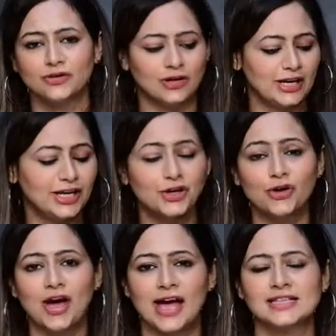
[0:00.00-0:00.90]
you're cleaning
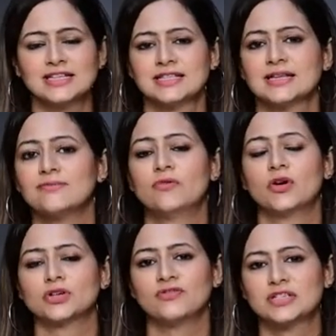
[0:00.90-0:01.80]
your hands and some
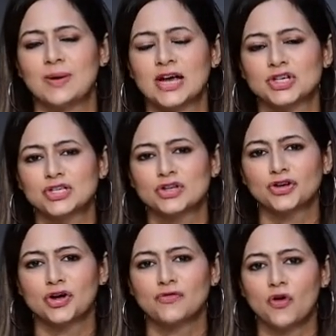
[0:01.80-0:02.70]
water splashes on
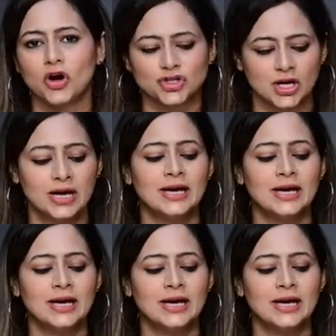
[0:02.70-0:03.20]
your watch,